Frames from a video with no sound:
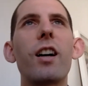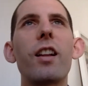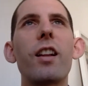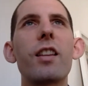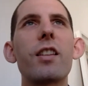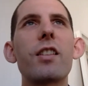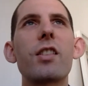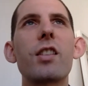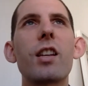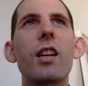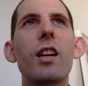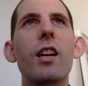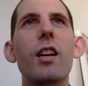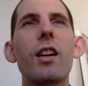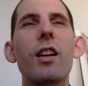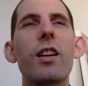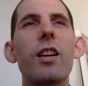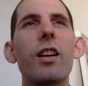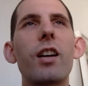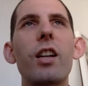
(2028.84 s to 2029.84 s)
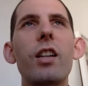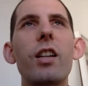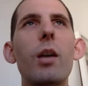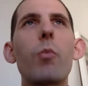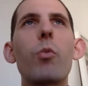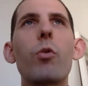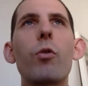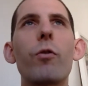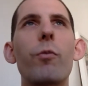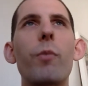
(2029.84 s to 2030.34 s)
there's a
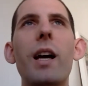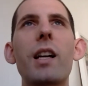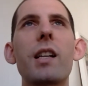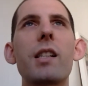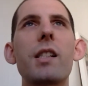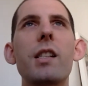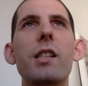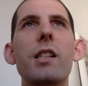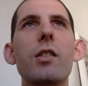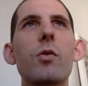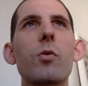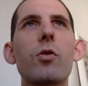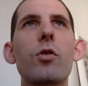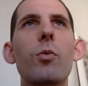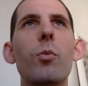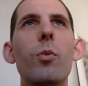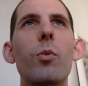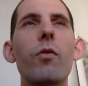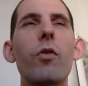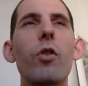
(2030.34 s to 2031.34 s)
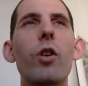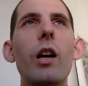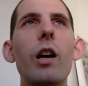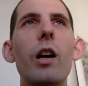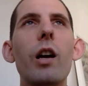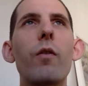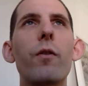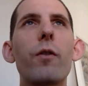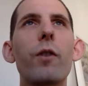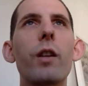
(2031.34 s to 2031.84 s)
number of magazines which have been very
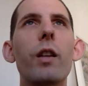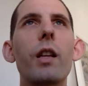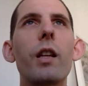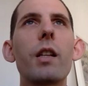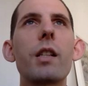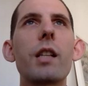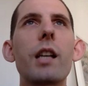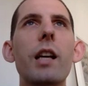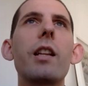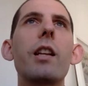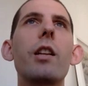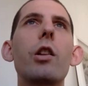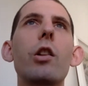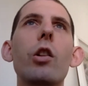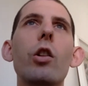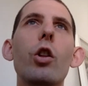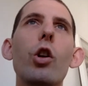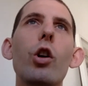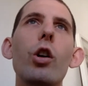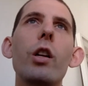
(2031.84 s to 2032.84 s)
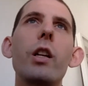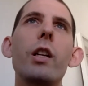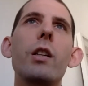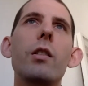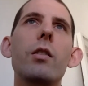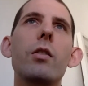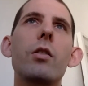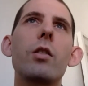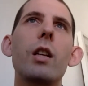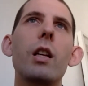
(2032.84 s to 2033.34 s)
helpful in this, and then learning
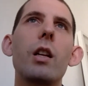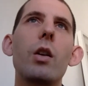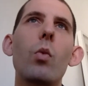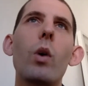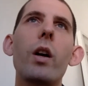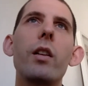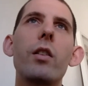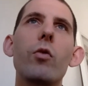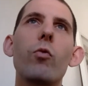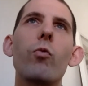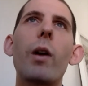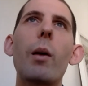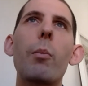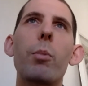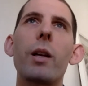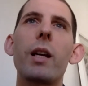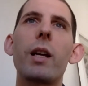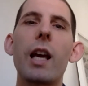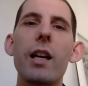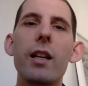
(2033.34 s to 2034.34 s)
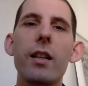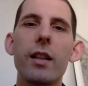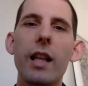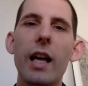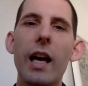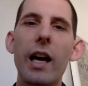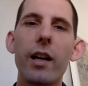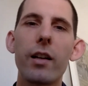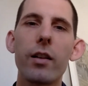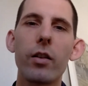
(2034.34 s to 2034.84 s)
in a way to replicate
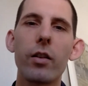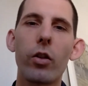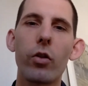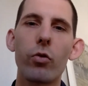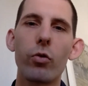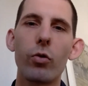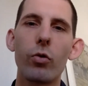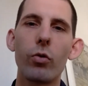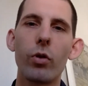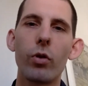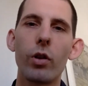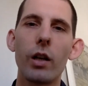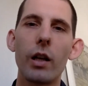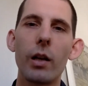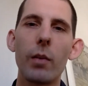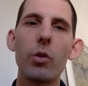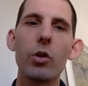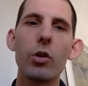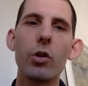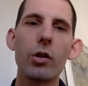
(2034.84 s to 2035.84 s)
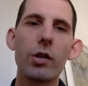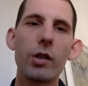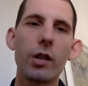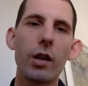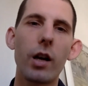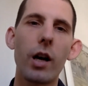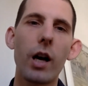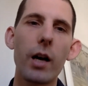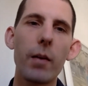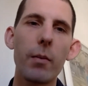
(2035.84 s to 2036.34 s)
that through the images that
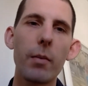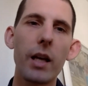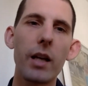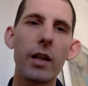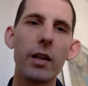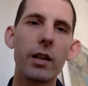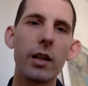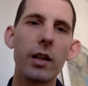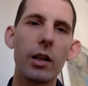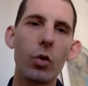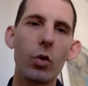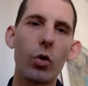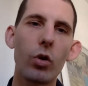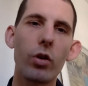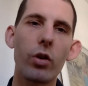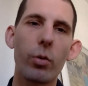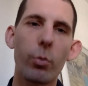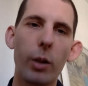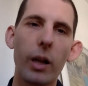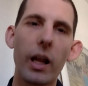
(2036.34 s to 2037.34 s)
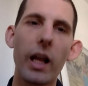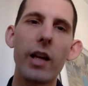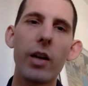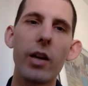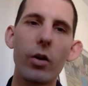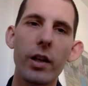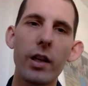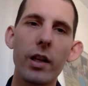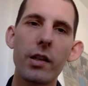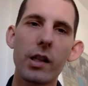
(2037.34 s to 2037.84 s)
I make in order to play
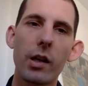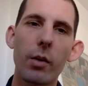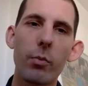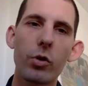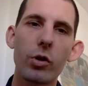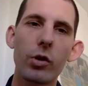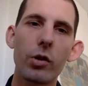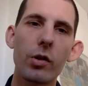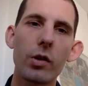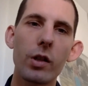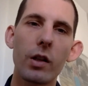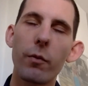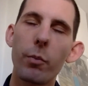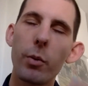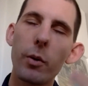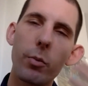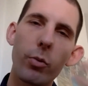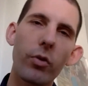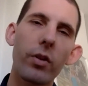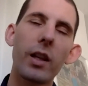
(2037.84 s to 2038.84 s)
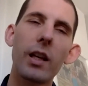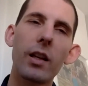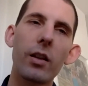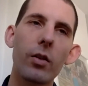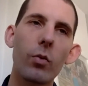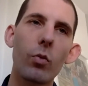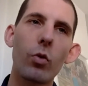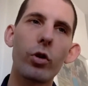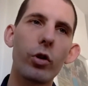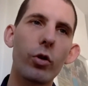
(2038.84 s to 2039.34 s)
on the assumptions. If people think
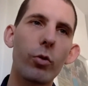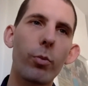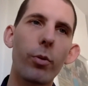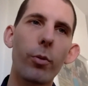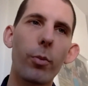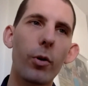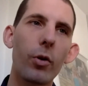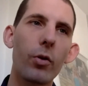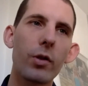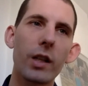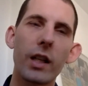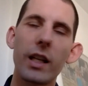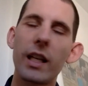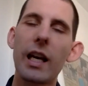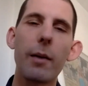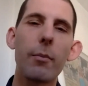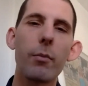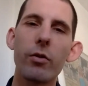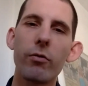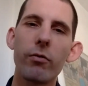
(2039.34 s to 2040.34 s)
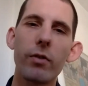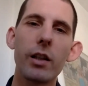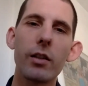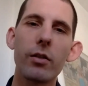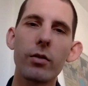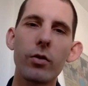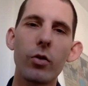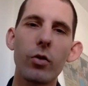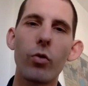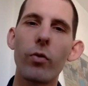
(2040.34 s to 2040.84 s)
that what you're proposing can be
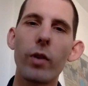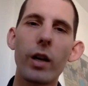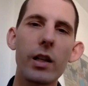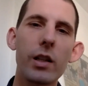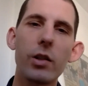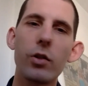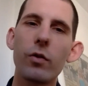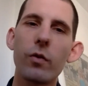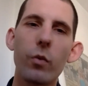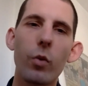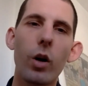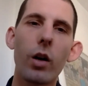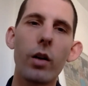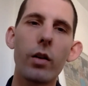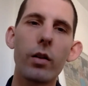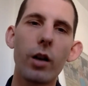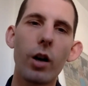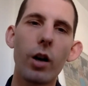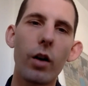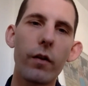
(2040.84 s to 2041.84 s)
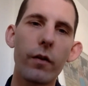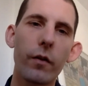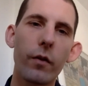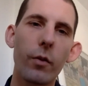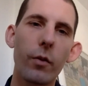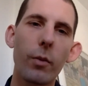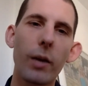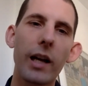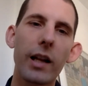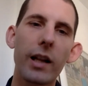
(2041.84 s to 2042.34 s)
real, already you've won half of the
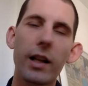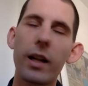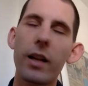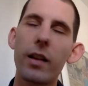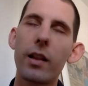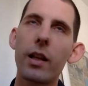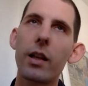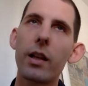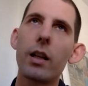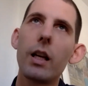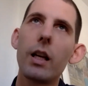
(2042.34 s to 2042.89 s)
battle, I think.